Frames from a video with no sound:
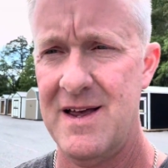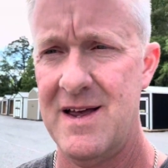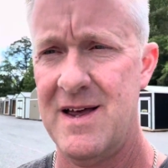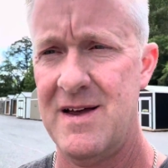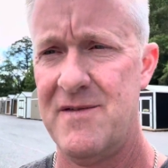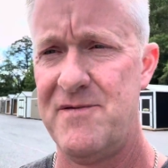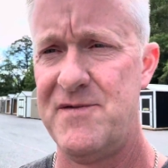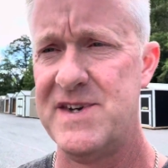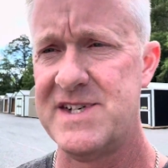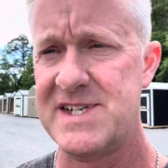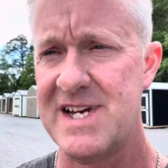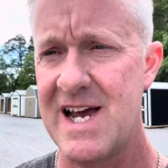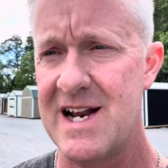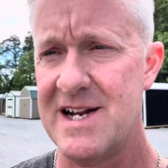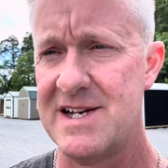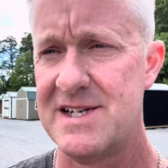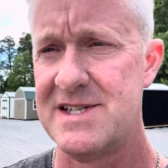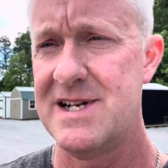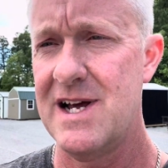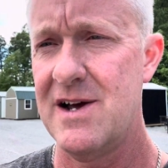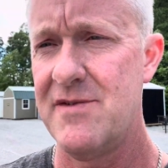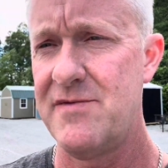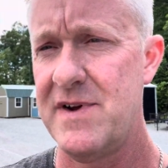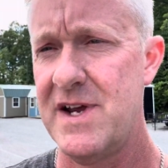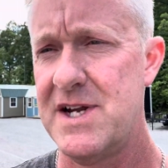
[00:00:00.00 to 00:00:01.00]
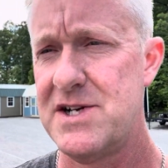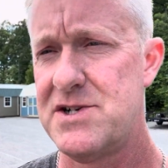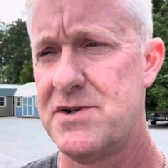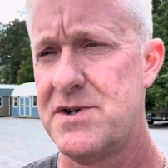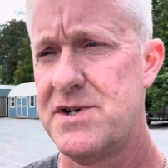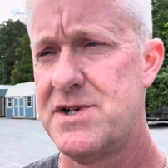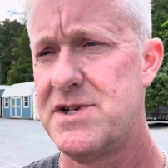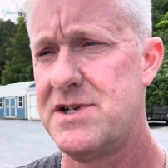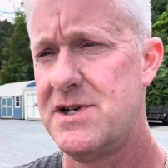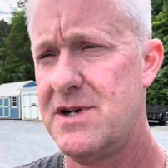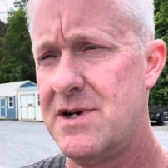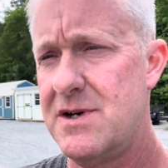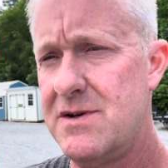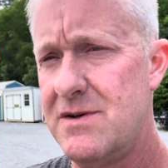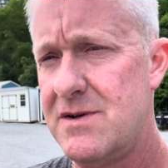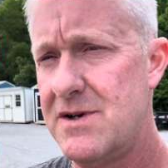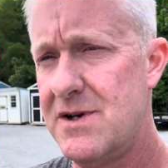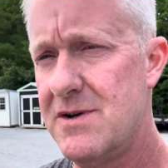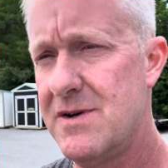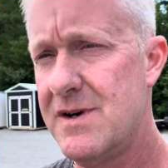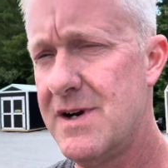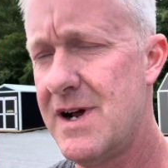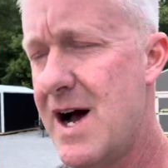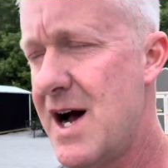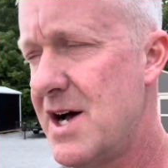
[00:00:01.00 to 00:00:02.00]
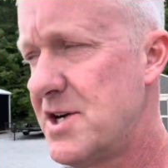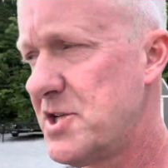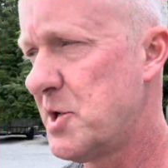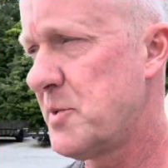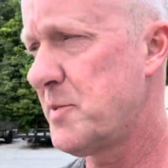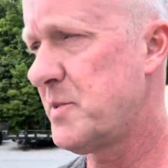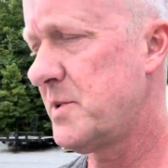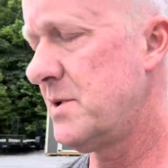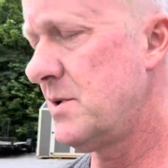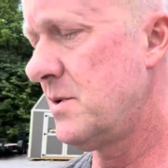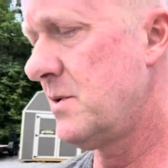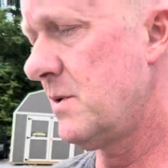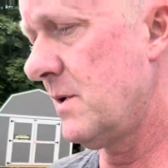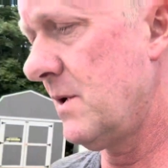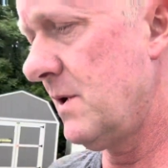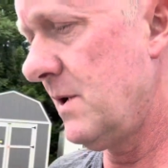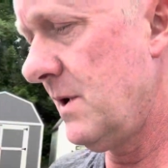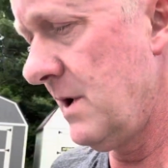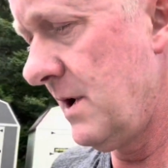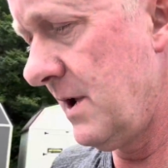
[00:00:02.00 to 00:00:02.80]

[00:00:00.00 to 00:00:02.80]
if this kind of stuff interests you, you're an entrepreneur,